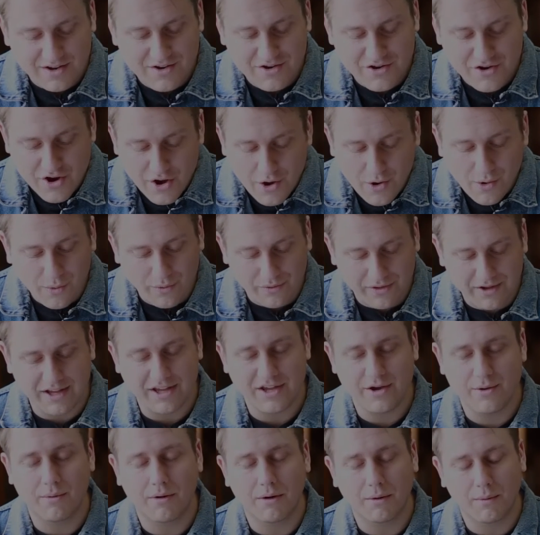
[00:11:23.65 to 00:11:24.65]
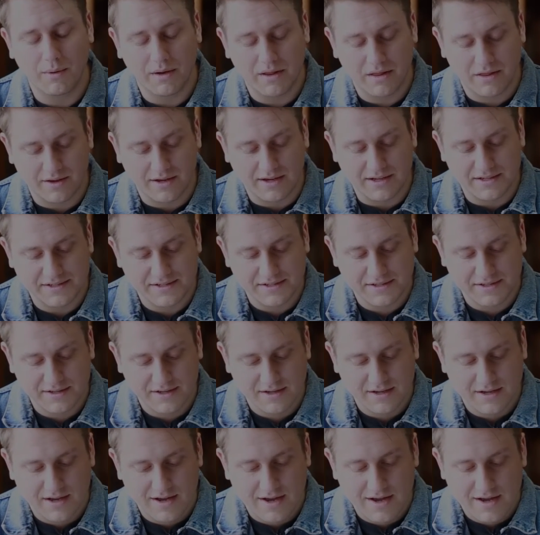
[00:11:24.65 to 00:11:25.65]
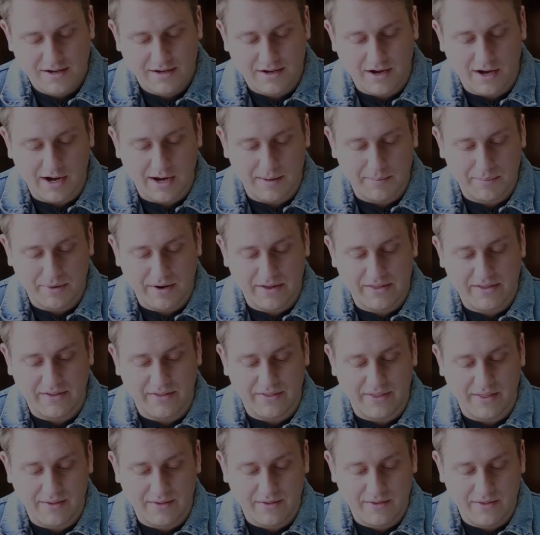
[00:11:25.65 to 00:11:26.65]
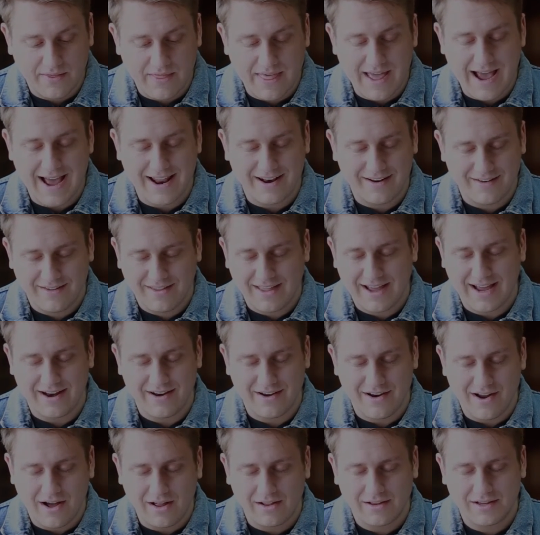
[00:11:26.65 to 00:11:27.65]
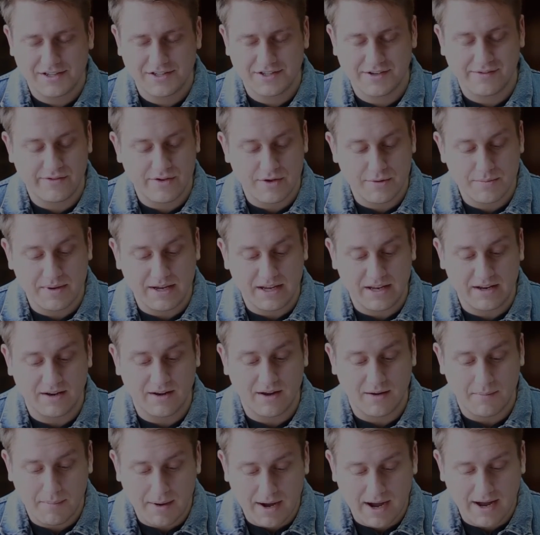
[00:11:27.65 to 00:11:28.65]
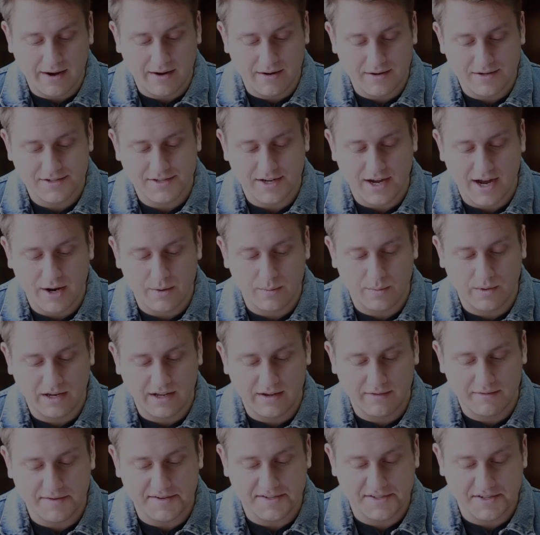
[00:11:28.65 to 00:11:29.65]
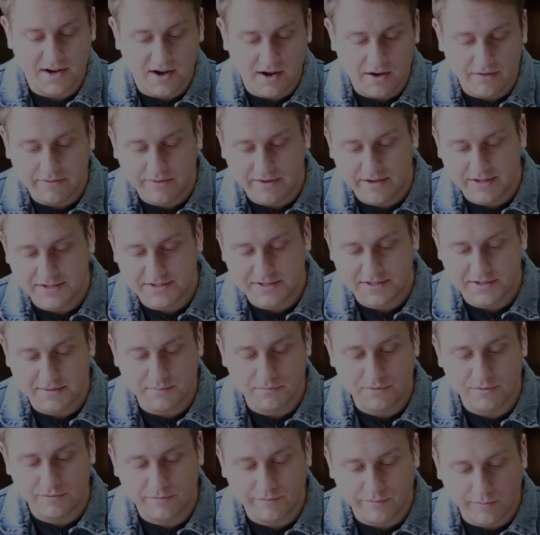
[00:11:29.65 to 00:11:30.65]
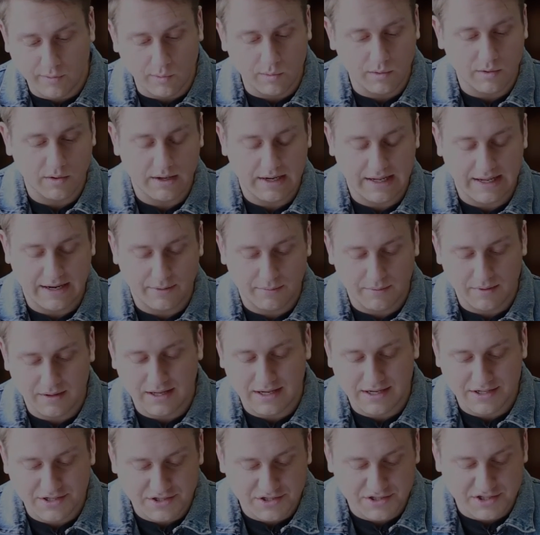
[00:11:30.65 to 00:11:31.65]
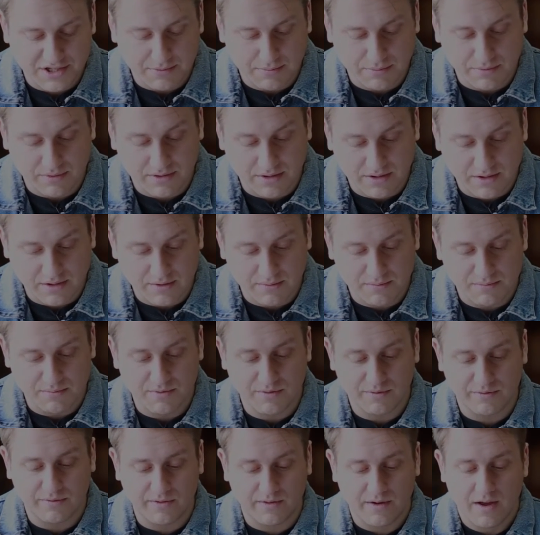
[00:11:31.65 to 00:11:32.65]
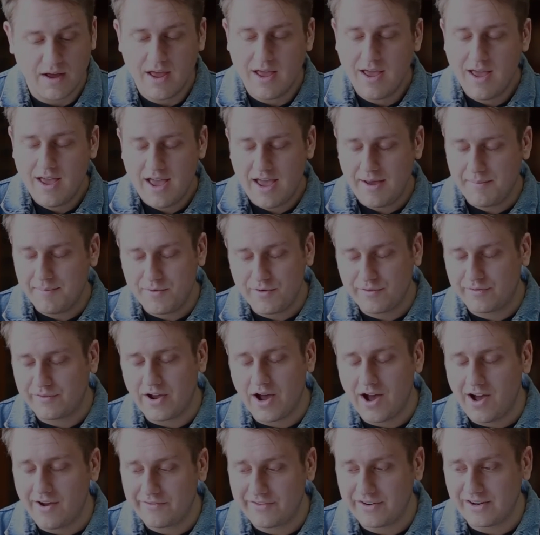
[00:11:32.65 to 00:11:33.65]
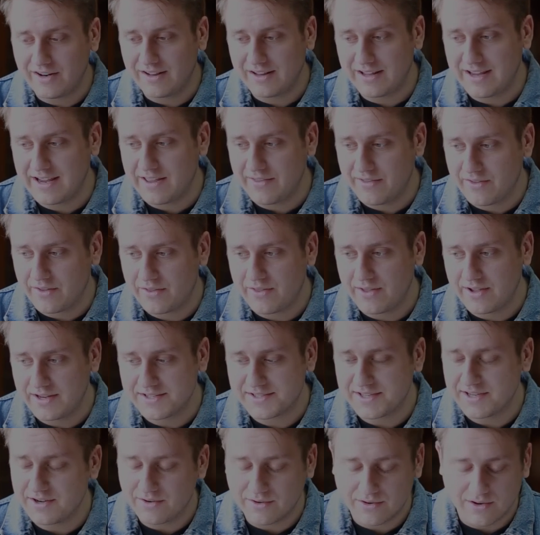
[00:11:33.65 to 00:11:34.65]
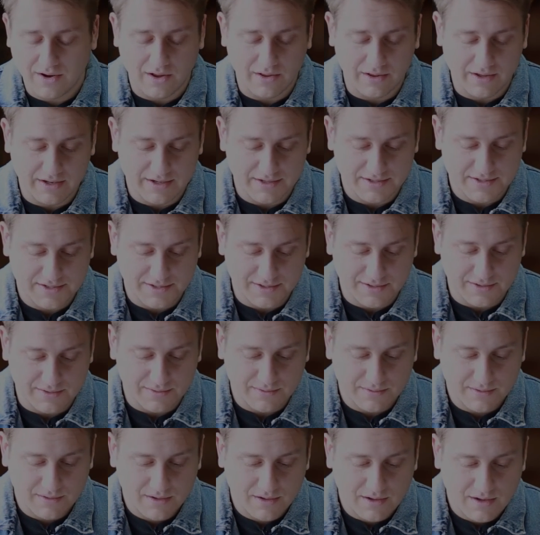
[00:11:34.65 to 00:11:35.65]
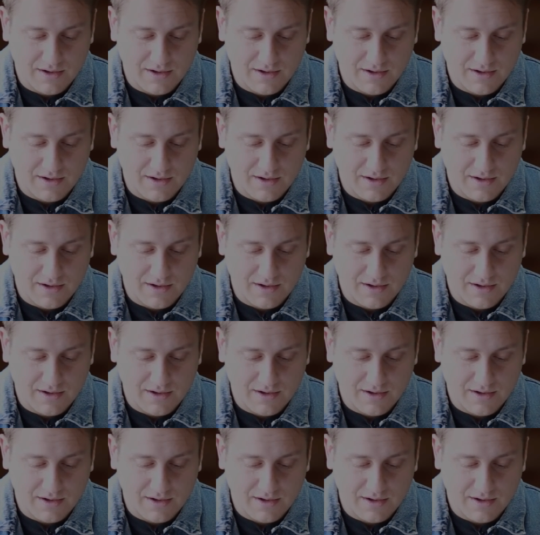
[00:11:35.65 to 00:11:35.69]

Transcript: know that you are with us. God, I pray that knowledge of you being by our side would give us confidence to move forward in a relationship with you, move confidently in the things that you're calling us to.